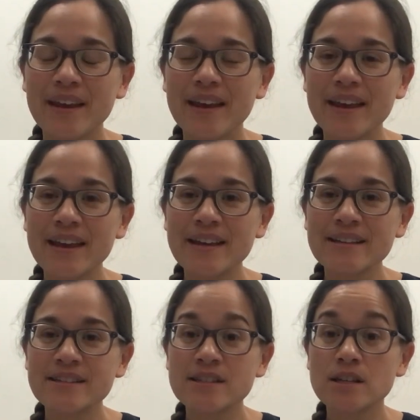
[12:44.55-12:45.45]

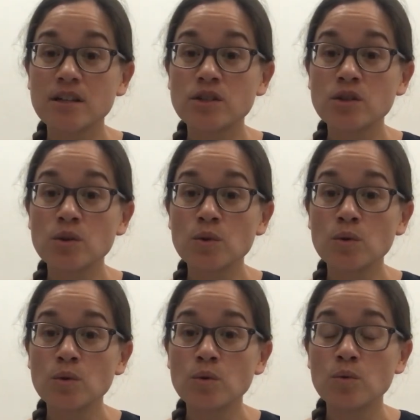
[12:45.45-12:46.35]
is
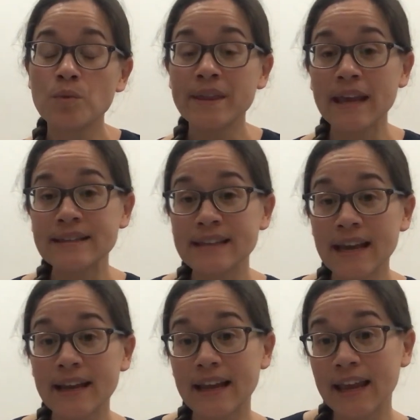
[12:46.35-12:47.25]
to, when they say
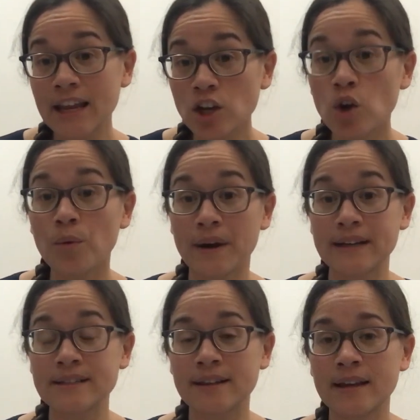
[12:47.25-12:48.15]
it
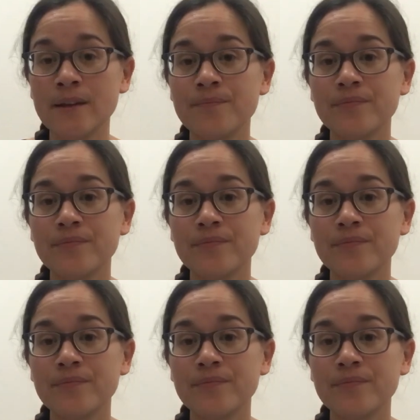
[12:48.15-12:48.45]
incorrectly,